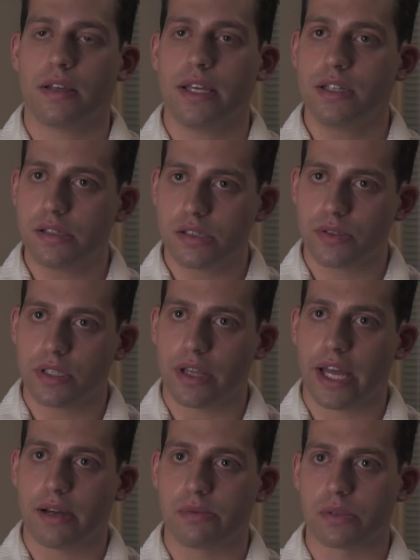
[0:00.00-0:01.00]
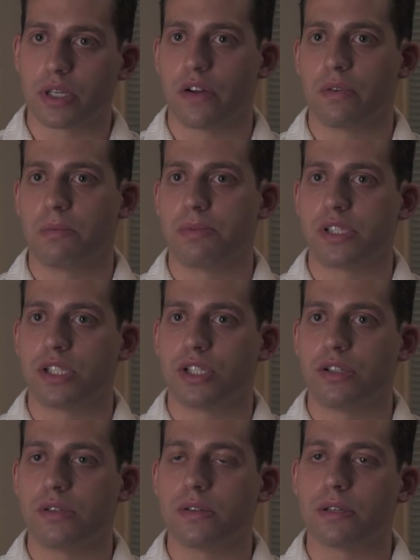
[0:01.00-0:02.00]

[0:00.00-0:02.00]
Industry labs or government positions,